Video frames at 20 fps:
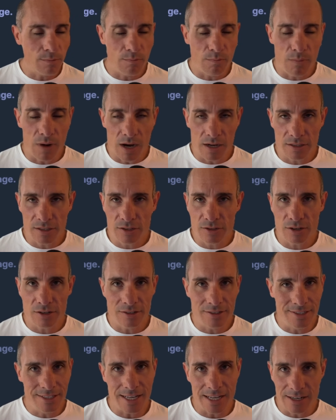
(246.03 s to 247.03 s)
monster
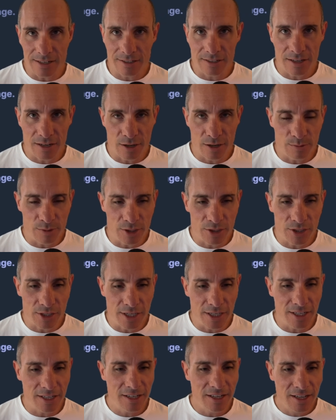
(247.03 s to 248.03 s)
data center
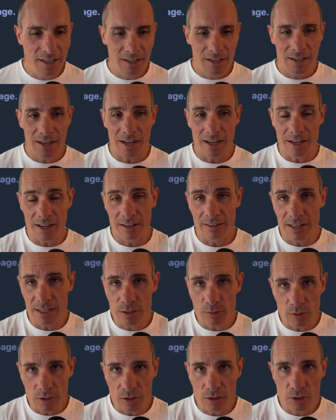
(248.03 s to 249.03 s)
machine, and
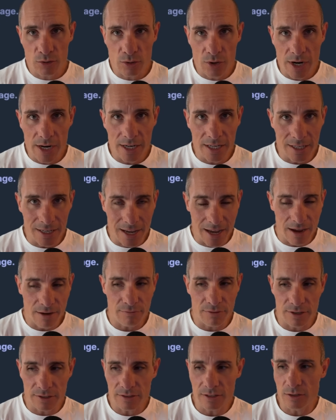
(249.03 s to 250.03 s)
that's what's training
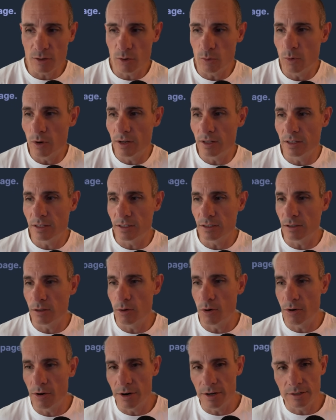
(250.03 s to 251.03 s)
every single one of these
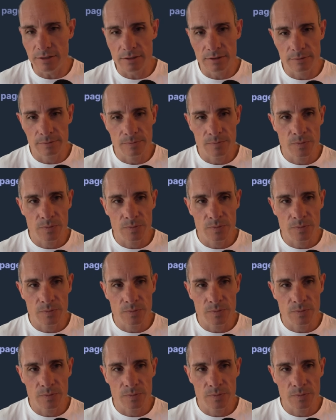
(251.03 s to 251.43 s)
LoRAs.